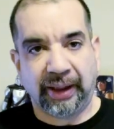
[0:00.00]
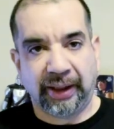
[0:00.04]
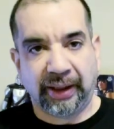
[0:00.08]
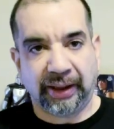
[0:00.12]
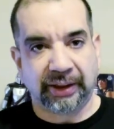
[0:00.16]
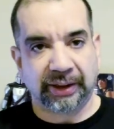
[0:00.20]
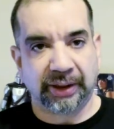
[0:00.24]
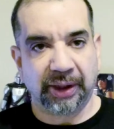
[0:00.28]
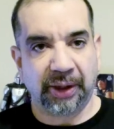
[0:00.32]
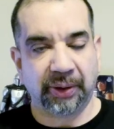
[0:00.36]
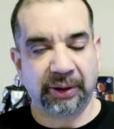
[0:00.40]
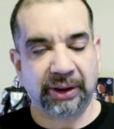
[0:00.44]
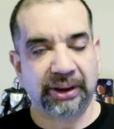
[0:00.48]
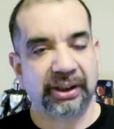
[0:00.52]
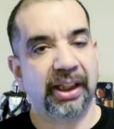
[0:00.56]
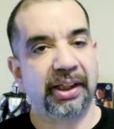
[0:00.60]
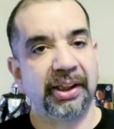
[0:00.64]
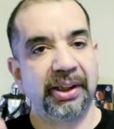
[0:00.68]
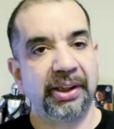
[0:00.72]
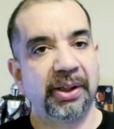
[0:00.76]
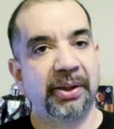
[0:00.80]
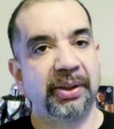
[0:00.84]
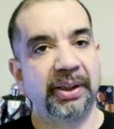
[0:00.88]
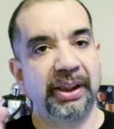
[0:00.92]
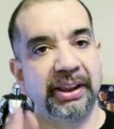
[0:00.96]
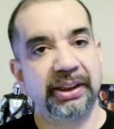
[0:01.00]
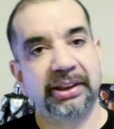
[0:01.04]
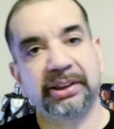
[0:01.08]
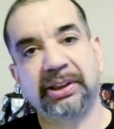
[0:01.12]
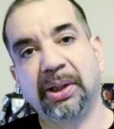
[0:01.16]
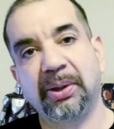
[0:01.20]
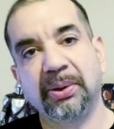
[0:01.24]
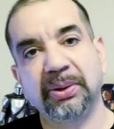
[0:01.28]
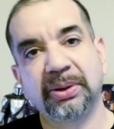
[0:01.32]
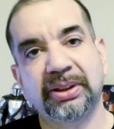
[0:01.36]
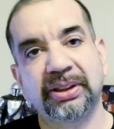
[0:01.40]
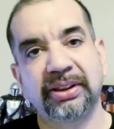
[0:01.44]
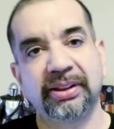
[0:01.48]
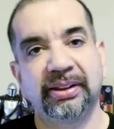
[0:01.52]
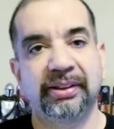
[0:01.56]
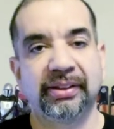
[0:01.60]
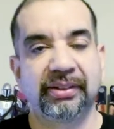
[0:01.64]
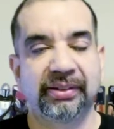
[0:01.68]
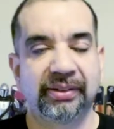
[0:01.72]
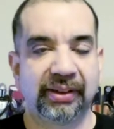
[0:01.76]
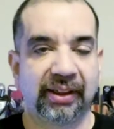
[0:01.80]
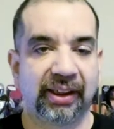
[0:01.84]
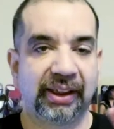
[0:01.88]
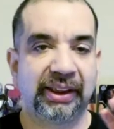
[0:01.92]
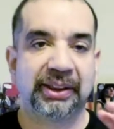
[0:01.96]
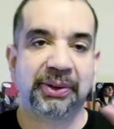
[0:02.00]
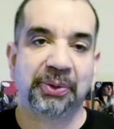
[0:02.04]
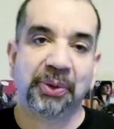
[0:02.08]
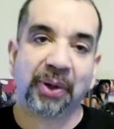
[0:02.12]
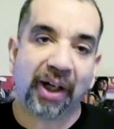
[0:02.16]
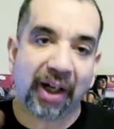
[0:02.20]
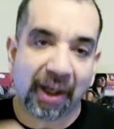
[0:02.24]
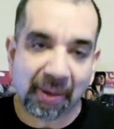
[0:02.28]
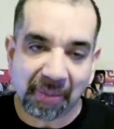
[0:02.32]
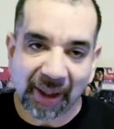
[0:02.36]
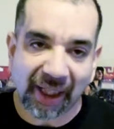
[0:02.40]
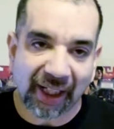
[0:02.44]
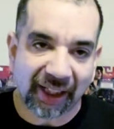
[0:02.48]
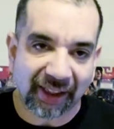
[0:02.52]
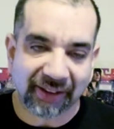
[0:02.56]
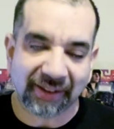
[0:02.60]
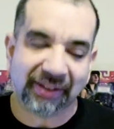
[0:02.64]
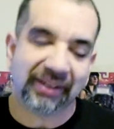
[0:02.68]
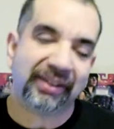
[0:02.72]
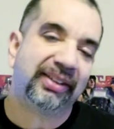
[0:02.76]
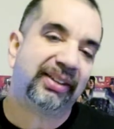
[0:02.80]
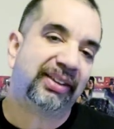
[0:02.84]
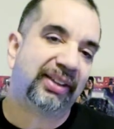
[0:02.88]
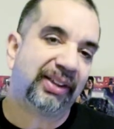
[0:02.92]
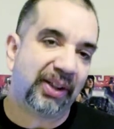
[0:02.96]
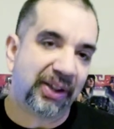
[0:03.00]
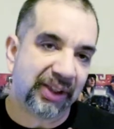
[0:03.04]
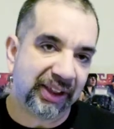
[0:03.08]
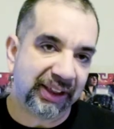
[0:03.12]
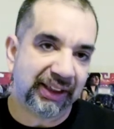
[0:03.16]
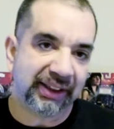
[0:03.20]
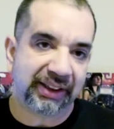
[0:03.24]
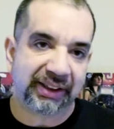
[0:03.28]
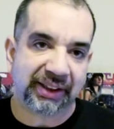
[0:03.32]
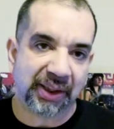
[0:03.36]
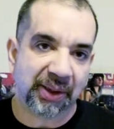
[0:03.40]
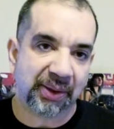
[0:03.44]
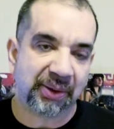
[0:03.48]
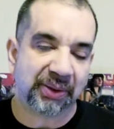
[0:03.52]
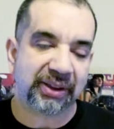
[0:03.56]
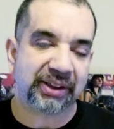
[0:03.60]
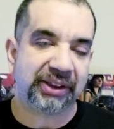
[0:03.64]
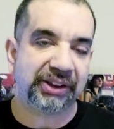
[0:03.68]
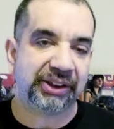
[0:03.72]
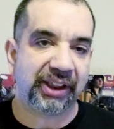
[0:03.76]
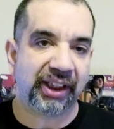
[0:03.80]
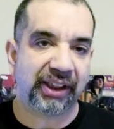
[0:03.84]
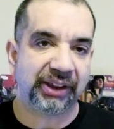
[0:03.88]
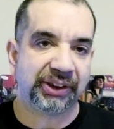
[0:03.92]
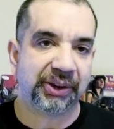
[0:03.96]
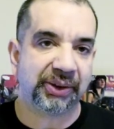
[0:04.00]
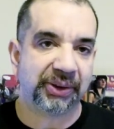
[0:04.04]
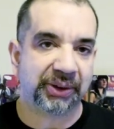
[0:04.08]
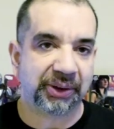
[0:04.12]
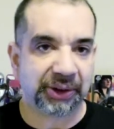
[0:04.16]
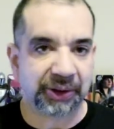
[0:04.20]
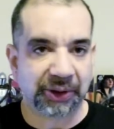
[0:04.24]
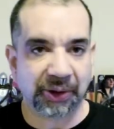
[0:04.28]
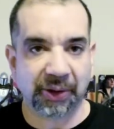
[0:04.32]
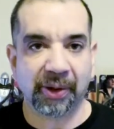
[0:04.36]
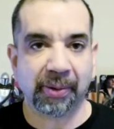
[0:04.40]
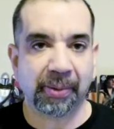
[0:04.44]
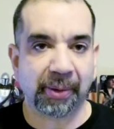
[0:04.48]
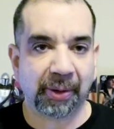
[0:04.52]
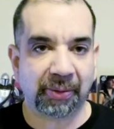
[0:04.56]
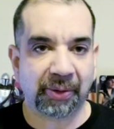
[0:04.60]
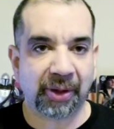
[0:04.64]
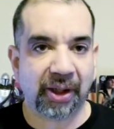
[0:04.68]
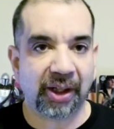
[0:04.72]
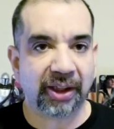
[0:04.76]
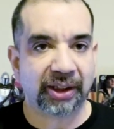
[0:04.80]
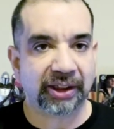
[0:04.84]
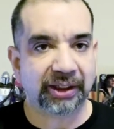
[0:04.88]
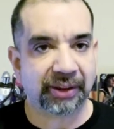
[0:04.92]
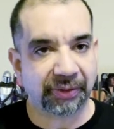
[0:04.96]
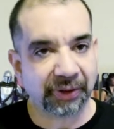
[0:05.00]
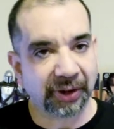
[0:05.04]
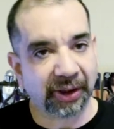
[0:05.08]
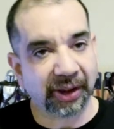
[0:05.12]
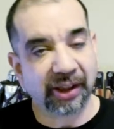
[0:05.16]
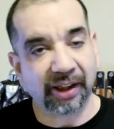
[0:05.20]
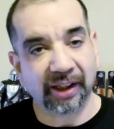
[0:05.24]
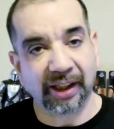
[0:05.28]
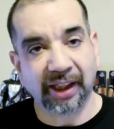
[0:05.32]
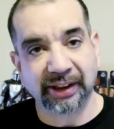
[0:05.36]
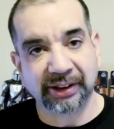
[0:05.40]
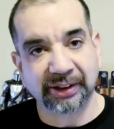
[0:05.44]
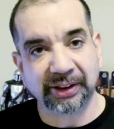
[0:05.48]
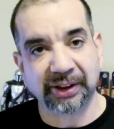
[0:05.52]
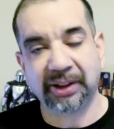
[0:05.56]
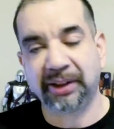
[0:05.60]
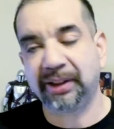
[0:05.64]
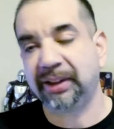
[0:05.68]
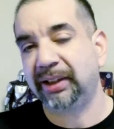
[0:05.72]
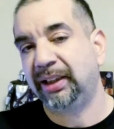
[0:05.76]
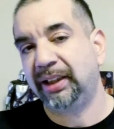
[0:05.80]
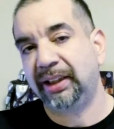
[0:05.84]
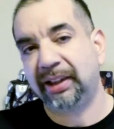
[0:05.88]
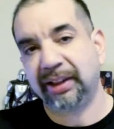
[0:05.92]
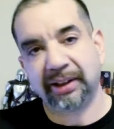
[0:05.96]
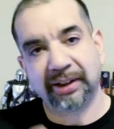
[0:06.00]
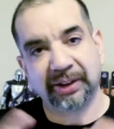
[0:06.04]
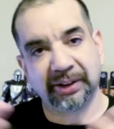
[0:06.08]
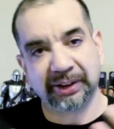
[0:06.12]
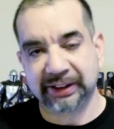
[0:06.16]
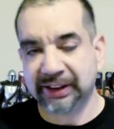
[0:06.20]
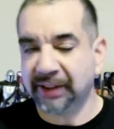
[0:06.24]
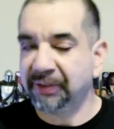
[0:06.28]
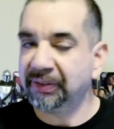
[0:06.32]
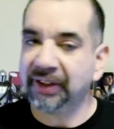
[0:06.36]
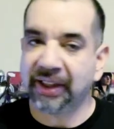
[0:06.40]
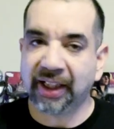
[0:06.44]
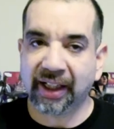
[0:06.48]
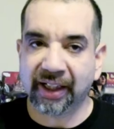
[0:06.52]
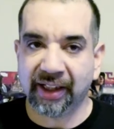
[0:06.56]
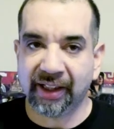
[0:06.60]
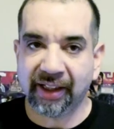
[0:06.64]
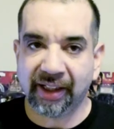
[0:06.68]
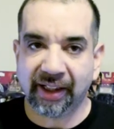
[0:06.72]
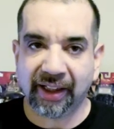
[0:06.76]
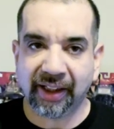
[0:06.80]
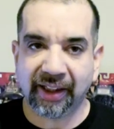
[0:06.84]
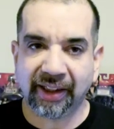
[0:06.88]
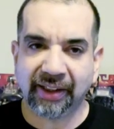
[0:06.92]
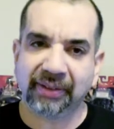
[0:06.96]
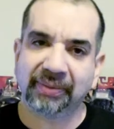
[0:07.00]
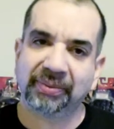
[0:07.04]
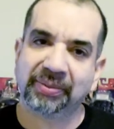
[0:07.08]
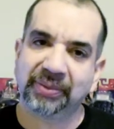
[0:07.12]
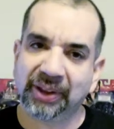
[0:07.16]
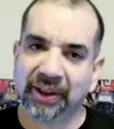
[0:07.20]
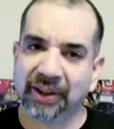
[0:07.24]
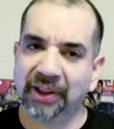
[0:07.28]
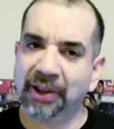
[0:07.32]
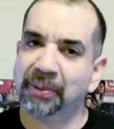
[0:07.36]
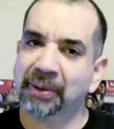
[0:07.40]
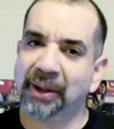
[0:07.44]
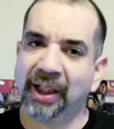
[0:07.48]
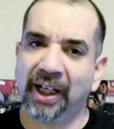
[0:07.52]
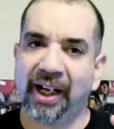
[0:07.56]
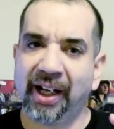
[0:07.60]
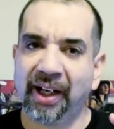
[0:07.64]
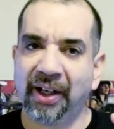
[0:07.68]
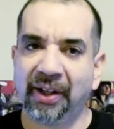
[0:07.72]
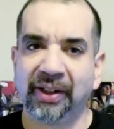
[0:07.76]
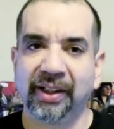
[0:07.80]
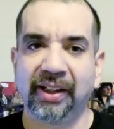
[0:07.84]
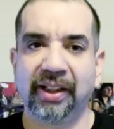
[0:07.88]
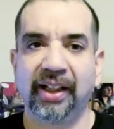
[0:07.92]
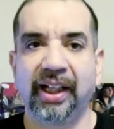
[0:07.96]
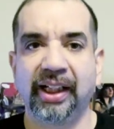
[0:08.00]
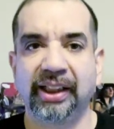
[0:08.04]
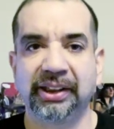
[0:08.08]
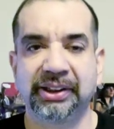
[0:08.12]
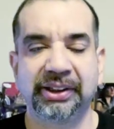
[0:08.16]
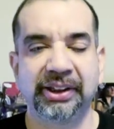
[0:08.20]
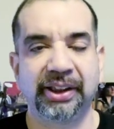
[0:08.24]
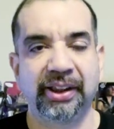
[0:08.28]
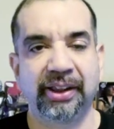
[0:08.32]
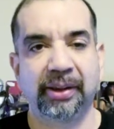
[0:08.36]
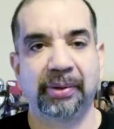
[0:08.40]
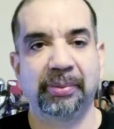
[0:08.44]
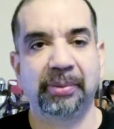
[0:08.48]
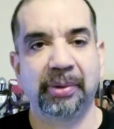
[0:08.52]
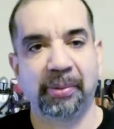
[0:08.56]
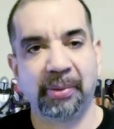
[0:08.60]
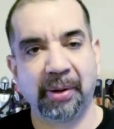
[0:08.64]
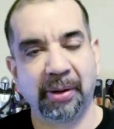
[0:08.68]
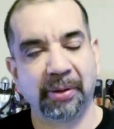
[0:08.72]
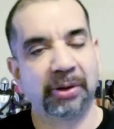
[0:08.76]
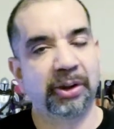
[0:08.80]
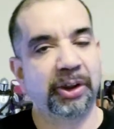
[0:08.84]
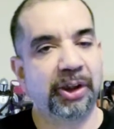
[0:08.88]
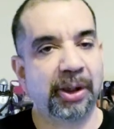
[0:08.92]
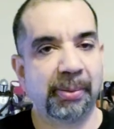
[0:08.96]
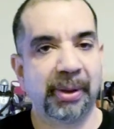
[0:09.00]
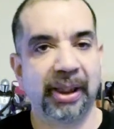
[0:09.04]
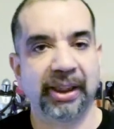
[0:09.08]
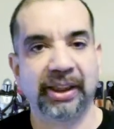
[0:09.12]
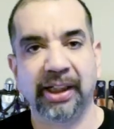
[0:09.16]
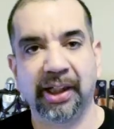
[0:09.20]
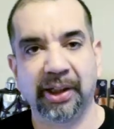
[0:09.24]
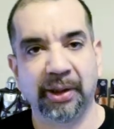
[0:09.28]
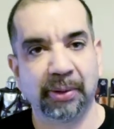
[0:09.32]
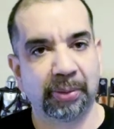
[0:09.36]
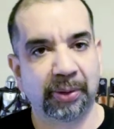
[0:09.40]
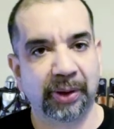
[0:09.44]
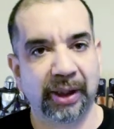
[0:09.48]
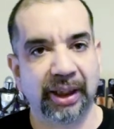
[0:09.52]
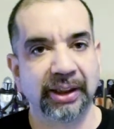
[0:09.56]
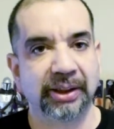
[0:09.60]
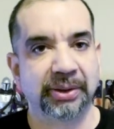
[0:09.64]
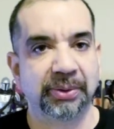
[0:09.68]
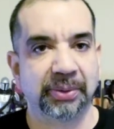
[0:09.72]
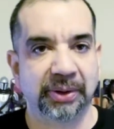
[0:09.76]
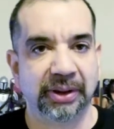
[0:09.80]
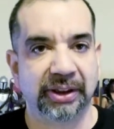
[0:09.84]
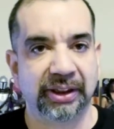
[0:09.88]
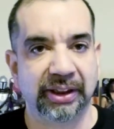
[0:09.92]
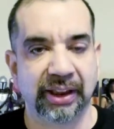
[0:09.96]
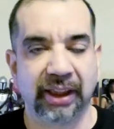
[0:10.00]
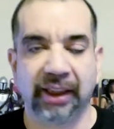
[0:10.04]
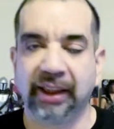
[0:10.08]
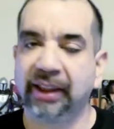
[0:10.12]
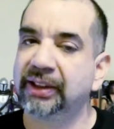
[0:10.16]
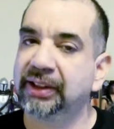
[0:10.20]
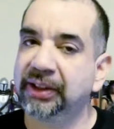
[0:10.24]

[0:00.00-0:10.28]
So just let you know on the East Coast, at least where I'm at on the East Coast, G.I. Joes are showing up at Ross. If you're a collector, they're $7.99. a little bit higher than last year, but maybe we will come back down in price. We'll see.